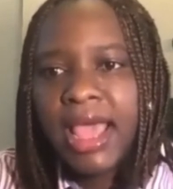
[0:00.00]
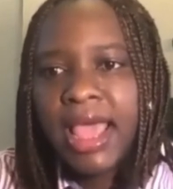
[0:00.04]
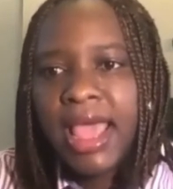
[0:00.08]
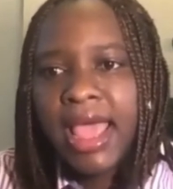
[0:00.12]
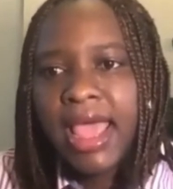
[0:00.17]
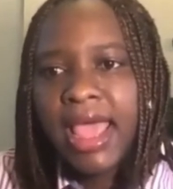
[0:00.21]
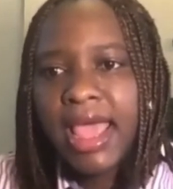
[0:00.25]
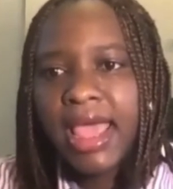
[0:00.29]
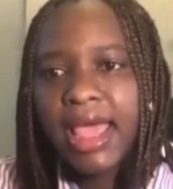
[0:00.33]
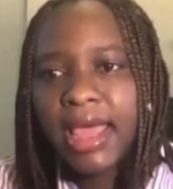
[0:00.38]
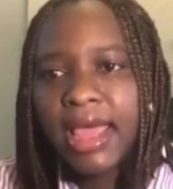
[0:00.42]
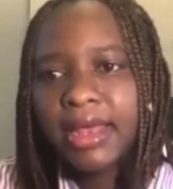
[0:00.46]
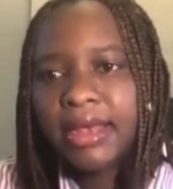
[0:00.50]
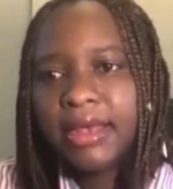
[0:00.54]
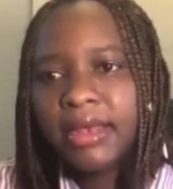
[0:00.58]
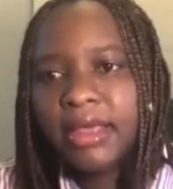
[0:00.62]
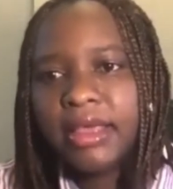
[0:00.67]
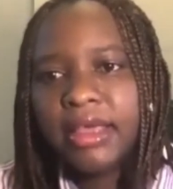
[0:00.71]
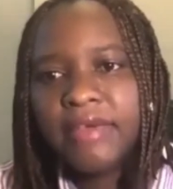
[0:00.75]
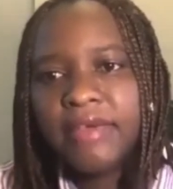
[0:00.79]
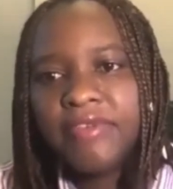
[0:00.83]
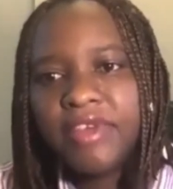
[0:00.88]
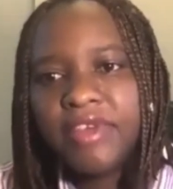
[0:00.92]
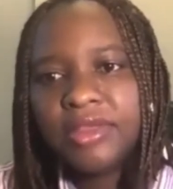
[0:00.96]
And
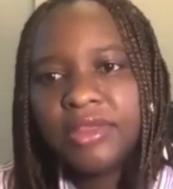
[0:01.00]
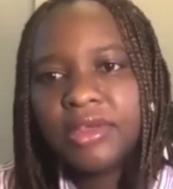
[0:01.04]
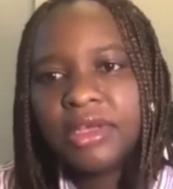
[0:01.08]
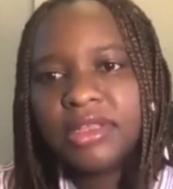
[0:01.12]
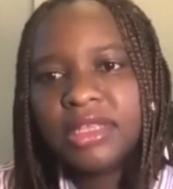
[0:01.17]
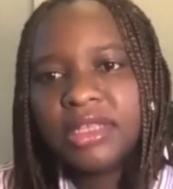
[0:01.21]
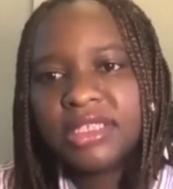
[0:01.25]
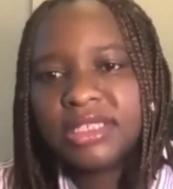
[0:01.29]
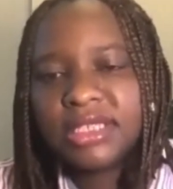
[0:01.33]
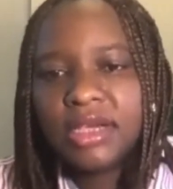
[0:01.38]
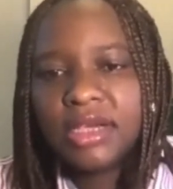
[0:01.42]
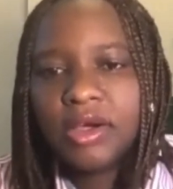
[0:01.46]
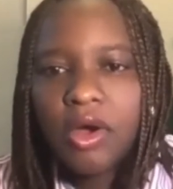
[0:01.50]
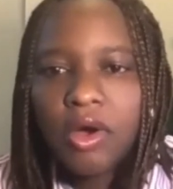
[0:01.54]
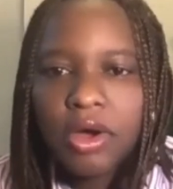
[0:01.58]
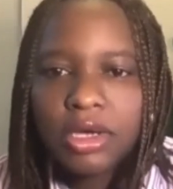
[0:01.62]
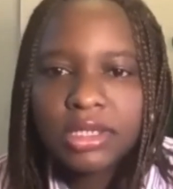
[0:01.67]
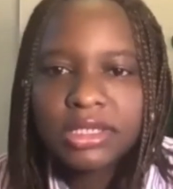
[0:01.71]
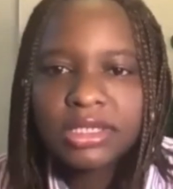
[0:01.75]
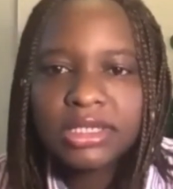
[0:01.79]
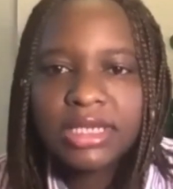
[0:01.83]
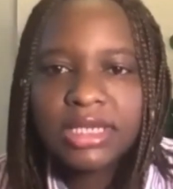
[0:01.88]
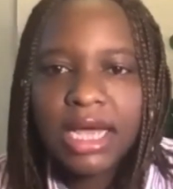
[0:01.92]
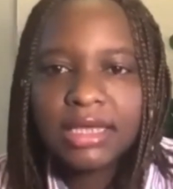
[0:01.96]
even though there's a
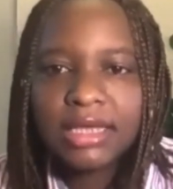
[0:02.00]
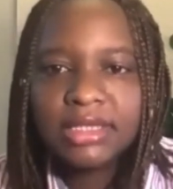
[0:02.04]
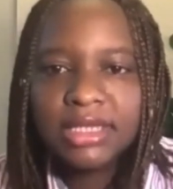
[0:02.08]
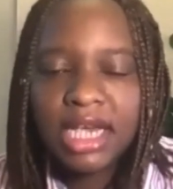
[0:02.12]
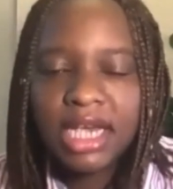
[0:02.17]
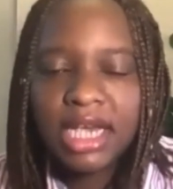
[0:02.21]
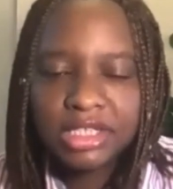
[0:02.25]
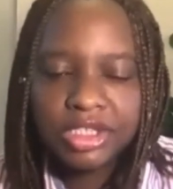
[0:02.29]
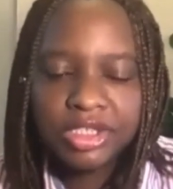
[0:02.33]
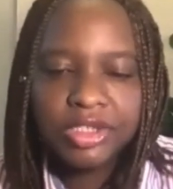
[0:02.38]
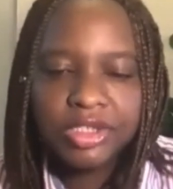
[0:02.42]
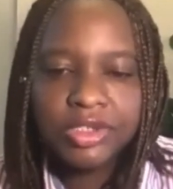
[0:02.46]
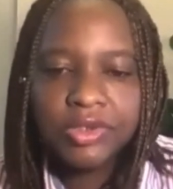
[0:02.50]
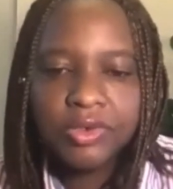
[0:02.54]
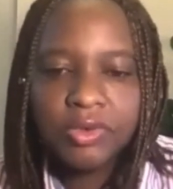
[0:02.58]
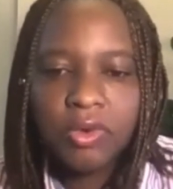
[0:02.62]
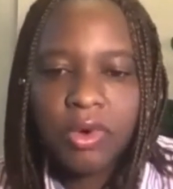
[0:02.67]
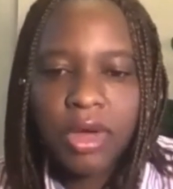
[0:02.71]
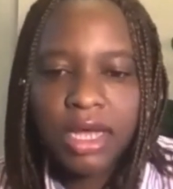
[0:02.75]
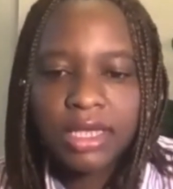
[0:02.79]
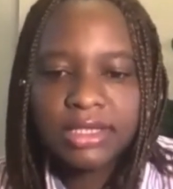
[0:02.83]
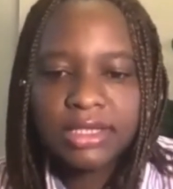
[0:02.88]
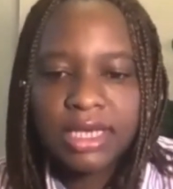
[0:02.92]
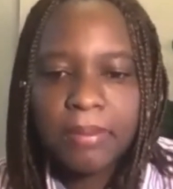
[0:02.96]
cost attached to
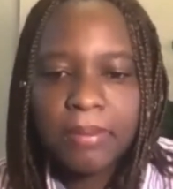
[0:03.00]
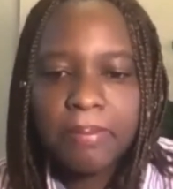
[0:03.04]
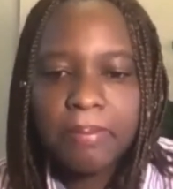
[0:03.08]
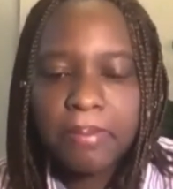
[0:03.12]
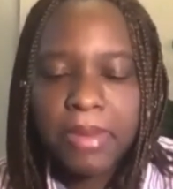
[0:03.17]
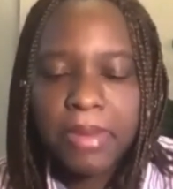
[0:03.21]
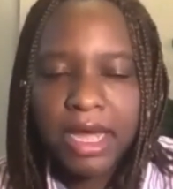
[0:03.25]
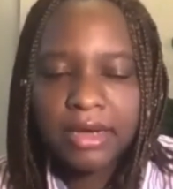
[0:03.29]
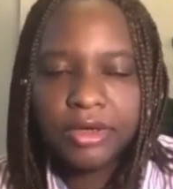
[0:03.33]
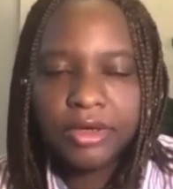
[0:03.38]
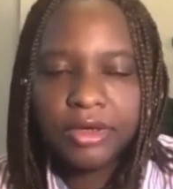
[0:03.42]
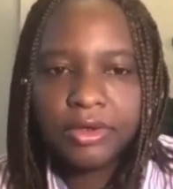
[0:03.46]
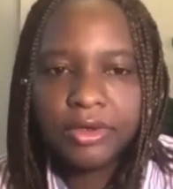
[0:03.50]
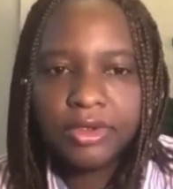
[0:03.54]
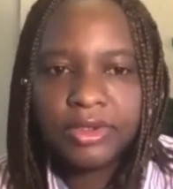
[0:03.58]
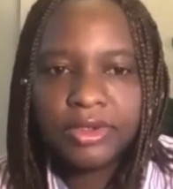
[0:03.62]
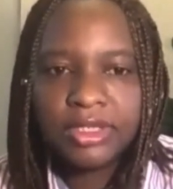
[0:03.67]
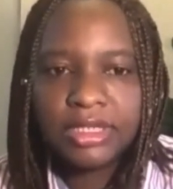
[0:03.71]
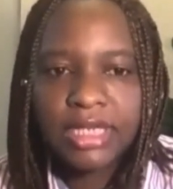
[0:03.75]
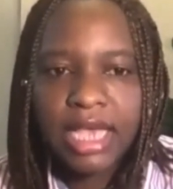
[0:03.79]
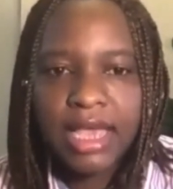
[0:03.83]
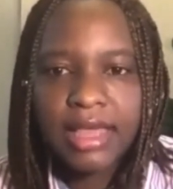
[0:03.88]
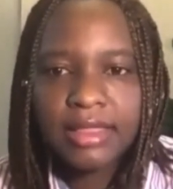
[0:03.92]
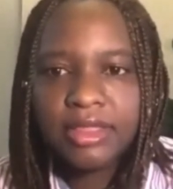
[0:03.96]
WhatsApp bundles,
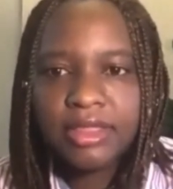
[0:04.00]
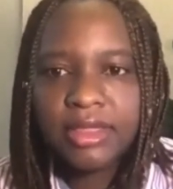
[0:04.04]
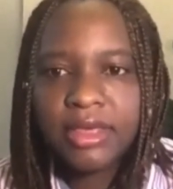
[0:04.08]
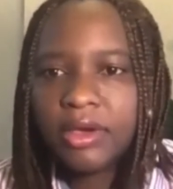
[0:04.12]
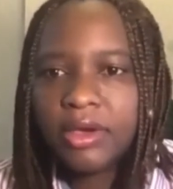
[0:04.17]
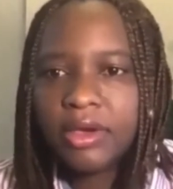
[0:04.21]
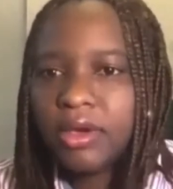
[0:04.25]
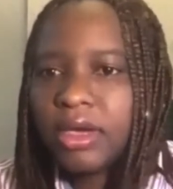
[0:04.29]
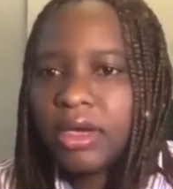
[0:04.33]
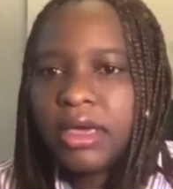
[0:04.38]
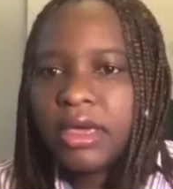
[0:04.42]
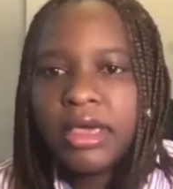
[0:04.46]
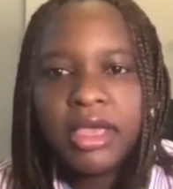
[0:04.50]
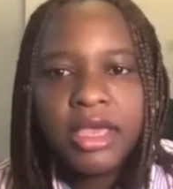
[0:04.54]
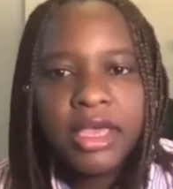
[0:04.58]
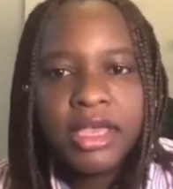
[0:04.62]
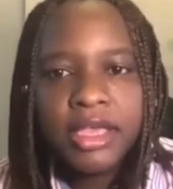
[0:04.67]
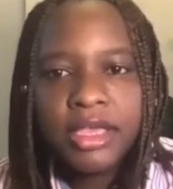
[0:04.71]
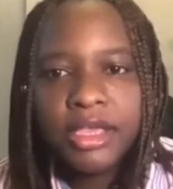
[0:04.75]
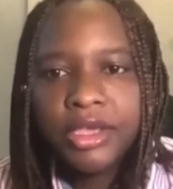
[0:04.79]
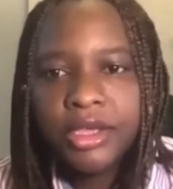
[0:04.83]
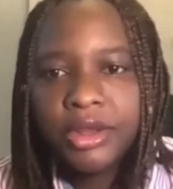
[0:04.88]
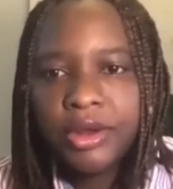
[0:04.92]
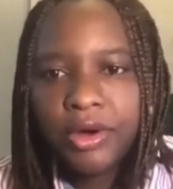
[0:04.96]
I think,
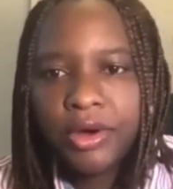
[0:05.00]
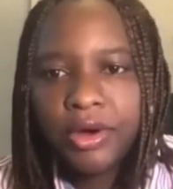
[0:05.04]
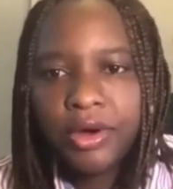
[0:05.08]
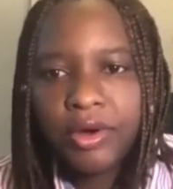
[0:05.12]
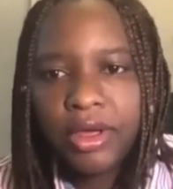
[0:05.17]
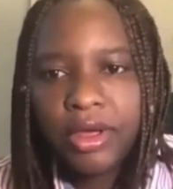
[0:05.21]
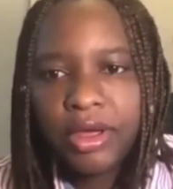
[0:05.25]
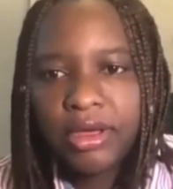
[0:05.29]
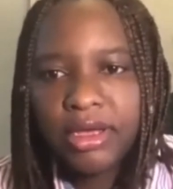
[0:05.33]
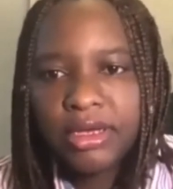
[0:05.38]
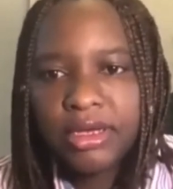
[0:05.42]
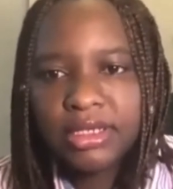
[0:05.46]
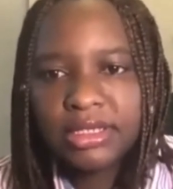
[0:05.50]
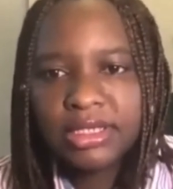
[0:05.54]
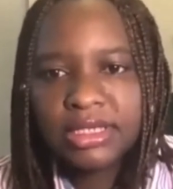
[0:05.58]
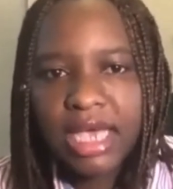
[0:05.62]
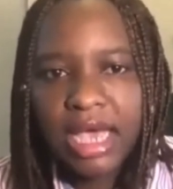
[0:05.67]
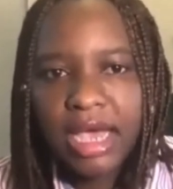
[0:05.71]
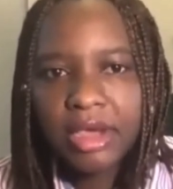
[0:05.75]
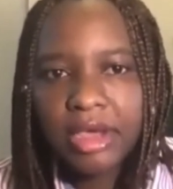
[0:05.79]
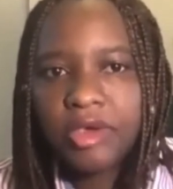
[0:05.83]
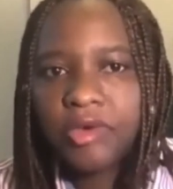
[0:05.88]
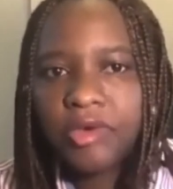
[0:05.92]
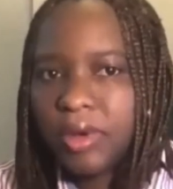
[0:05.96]
you know, it is
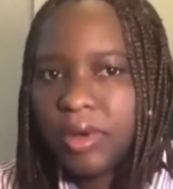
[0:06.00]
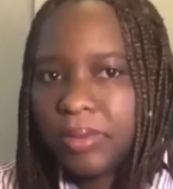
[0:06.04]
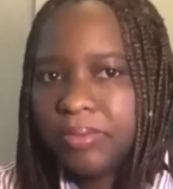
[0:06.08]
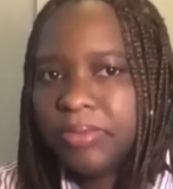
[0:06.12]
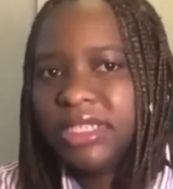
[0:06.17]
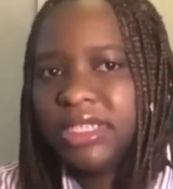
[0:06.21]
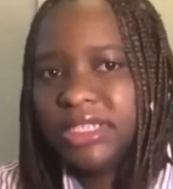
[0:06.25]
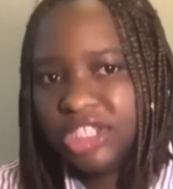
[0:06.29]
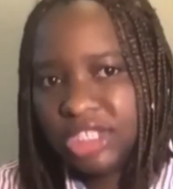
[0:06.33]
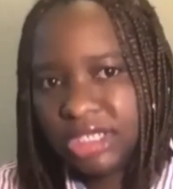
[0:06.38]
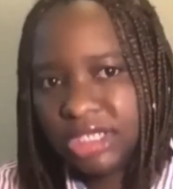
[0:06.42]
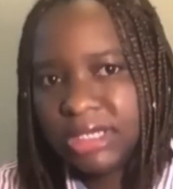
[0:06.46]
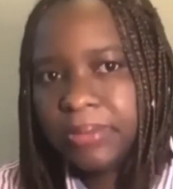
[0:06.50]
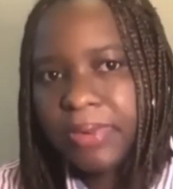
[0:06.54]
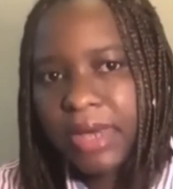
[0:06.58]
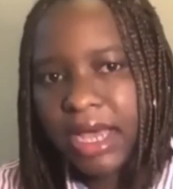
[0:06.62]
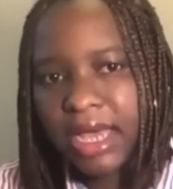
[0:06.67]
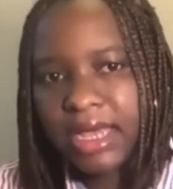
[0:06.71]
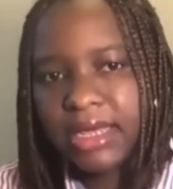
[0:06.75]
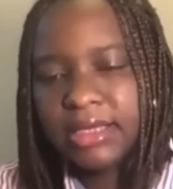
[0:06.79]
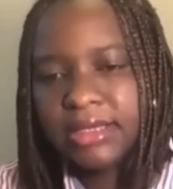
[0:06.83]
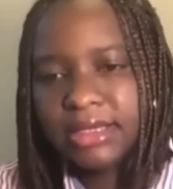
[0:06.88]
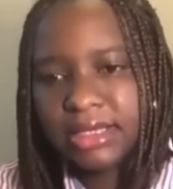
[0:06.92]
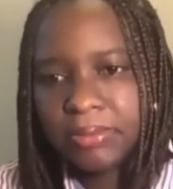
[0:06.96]
arguably cheaper
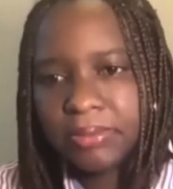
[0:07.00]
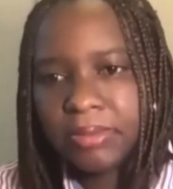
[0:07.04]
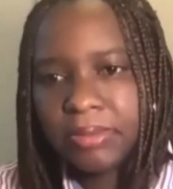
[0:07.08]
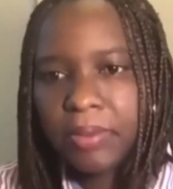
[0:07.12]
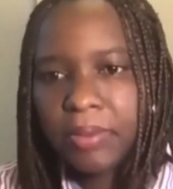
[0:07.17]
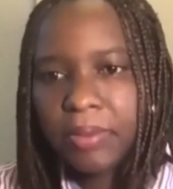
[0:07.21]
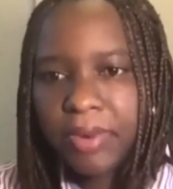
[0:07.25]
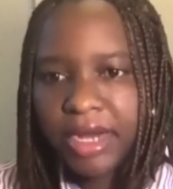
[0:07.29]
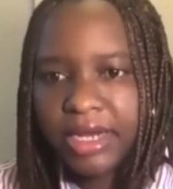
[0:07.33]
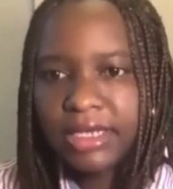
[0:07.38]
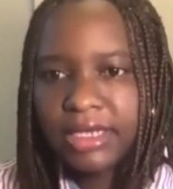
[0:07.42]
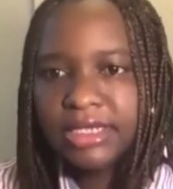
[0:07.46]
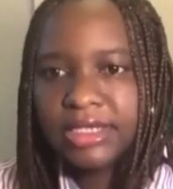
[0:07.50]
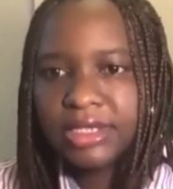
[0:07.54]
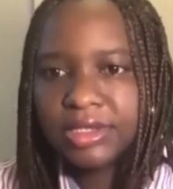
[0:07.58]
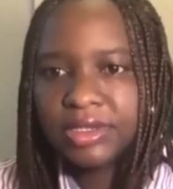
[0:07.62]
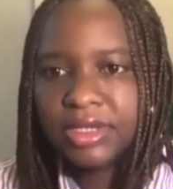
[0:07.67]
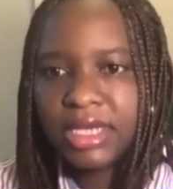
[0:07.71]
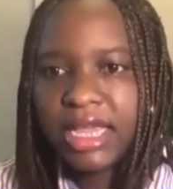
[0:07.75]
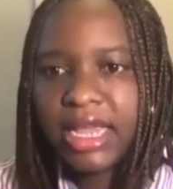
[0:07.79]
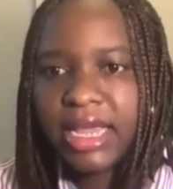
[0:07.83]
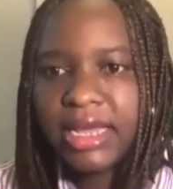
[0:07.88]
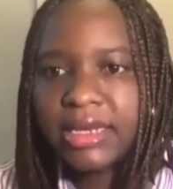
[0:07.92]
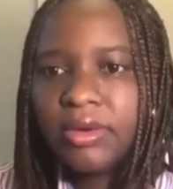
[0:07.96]
in Zimbabwe, at least to
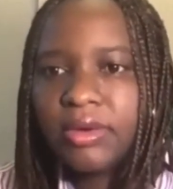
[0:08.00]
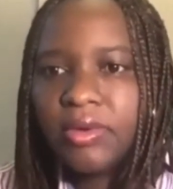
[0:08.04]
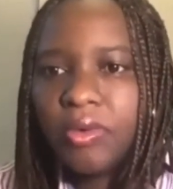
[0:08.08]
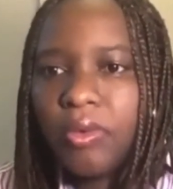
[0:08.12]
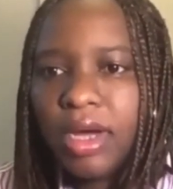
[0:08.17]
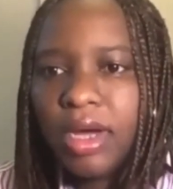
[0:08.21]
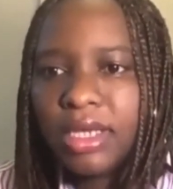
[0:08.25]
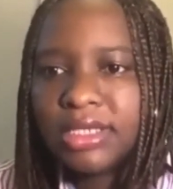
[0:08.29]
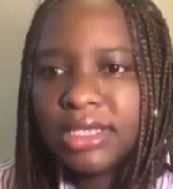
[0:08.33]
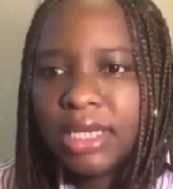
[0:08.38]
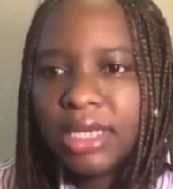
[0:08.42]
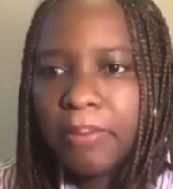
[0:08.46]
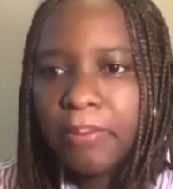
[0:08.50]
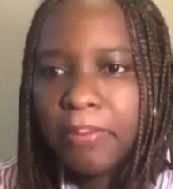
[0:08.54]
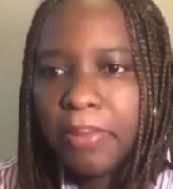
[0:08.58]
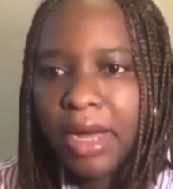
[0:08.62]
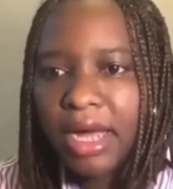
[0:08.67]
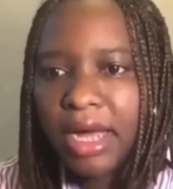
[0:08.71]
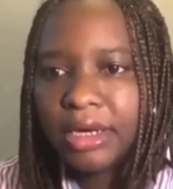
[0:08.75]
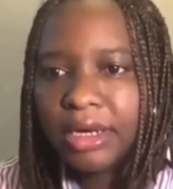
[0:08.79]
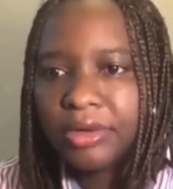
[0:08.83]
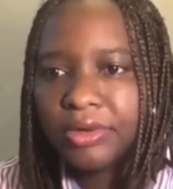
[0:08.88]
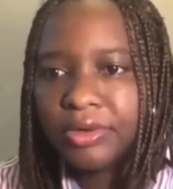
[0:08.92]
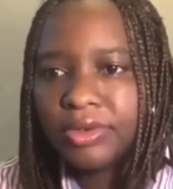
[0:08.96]
get WhatsApp
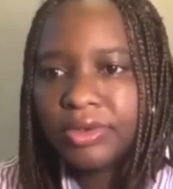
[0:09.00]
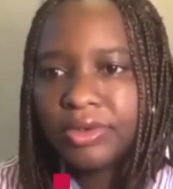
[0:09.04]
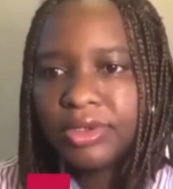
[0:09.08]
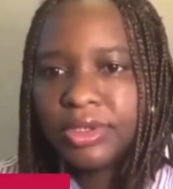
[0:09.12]
bundles.